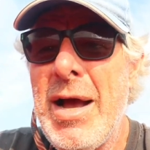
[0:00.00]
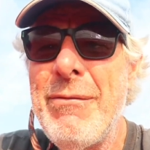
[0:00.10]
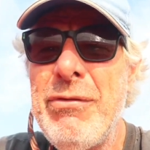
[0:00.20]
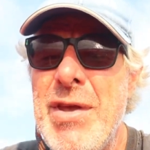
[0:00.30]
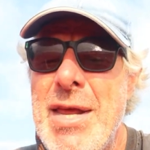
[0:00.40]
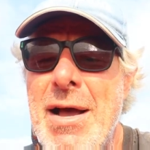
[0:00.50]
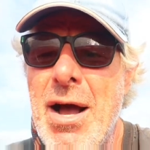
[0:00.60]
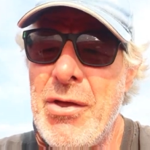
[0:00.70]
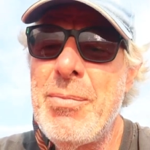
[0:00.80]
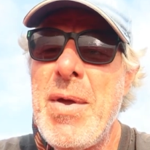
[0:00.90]
I've seen
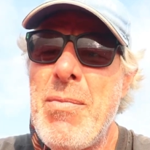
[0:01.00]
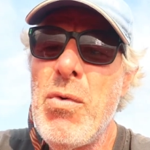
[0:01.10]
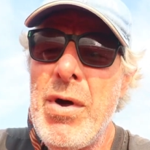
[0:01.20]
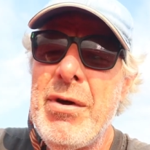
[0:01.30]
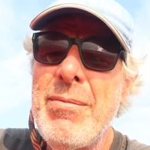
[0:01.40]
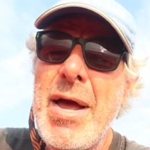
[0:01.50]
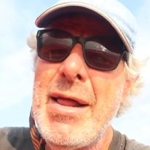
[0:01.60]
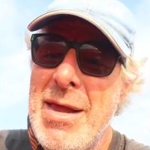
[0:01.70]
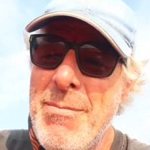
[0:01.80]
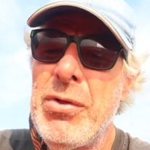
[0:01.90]
other people with them,
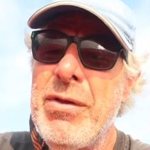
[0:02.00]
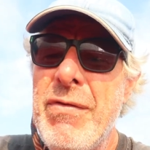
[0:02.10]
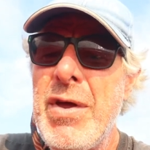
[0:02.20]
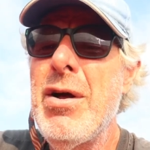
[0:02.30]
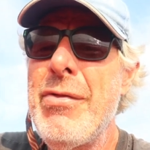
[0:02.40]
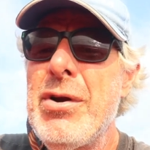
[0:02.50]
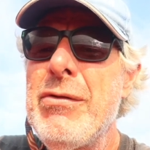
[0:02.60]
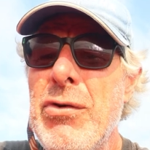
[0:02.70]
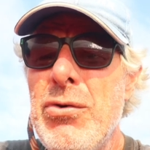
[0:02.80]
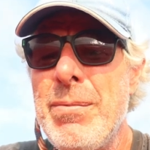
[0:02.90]
and they put the fin on
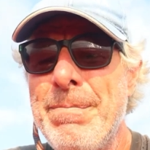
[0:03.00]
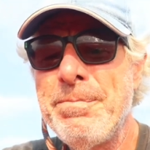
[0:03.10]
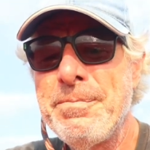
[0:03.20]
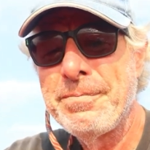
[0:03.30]
there too,